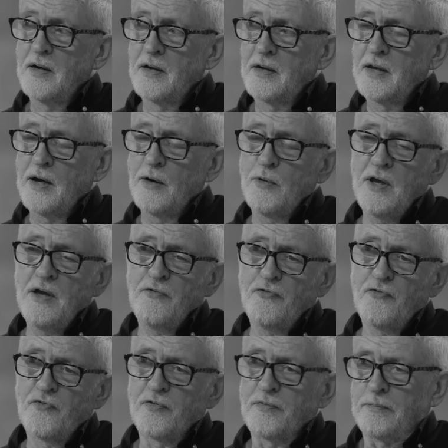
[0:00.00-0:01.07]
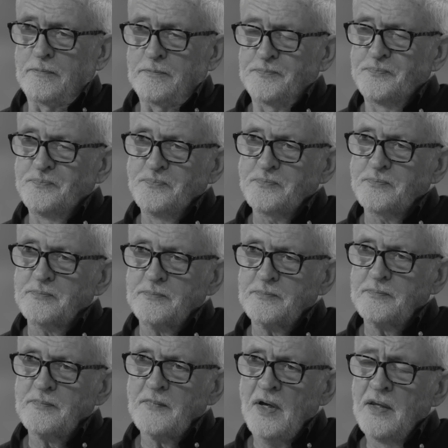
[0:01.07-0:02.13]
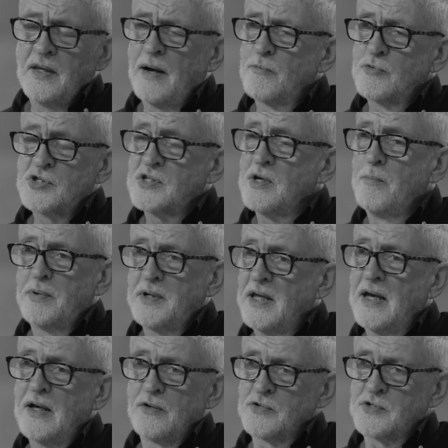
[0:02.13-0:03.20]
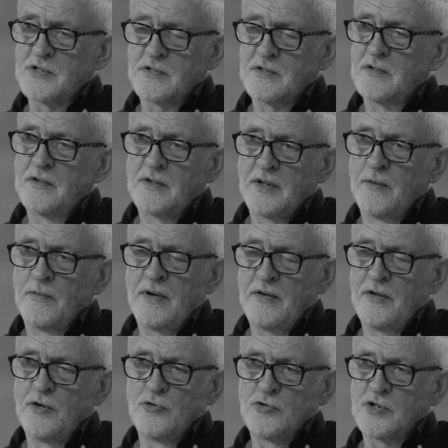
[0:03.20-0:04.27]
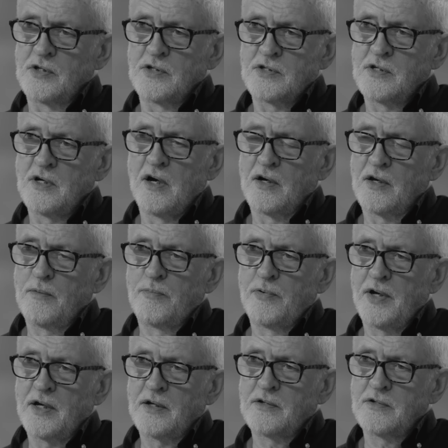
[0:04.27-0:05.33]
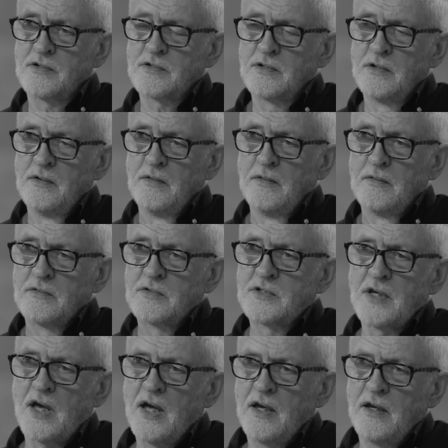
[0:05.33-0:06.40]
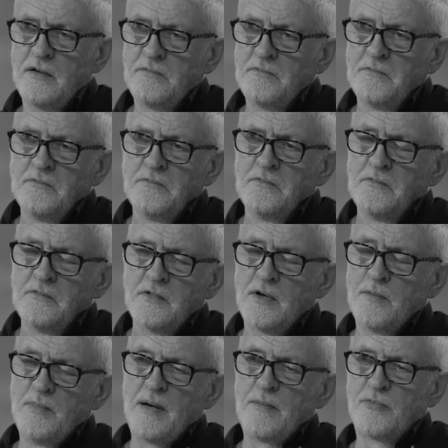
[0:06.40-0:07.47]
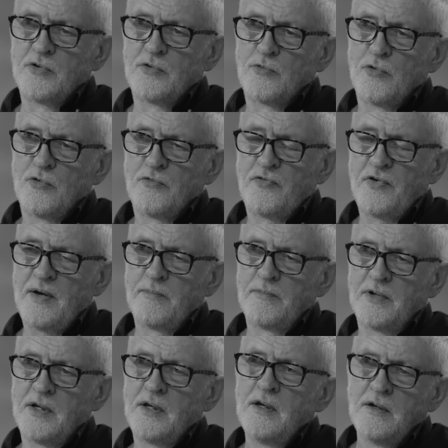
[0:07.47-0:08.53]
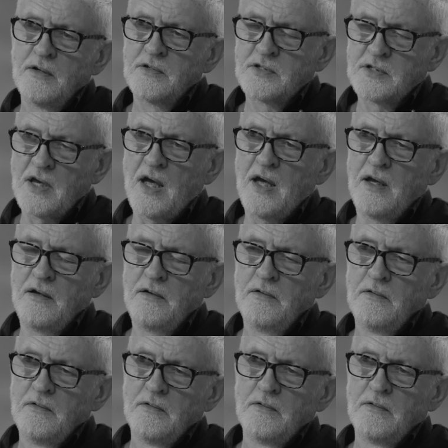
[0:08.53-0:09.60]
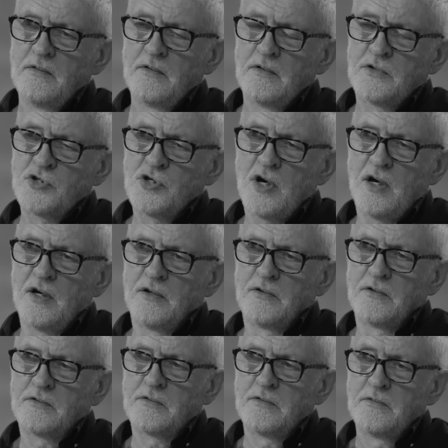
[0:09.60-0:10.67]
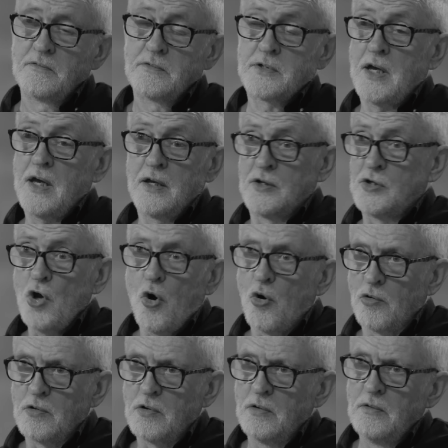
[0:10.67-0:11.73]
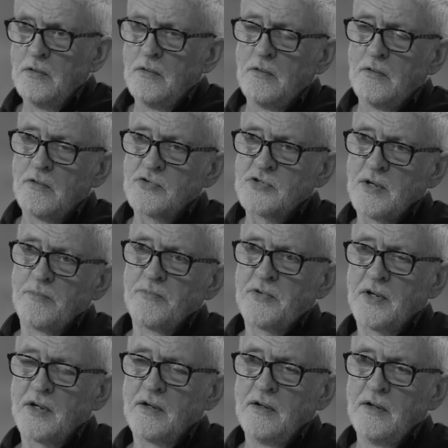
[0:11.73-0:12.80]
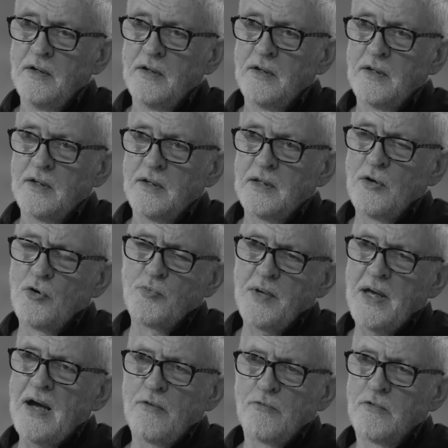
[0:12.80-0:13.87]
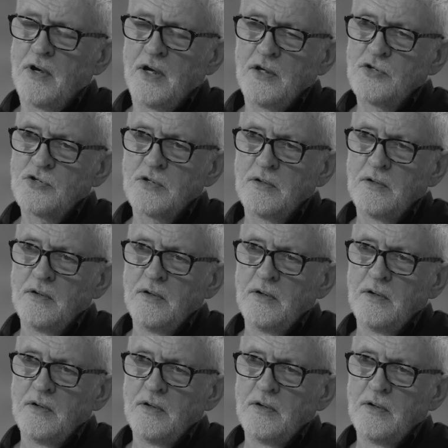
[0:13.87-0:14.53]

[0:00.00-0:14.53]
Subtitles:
now if that was somebody else they were using as target practice, say a member of the royal family, say a child, say a dog or something, there would be outrage.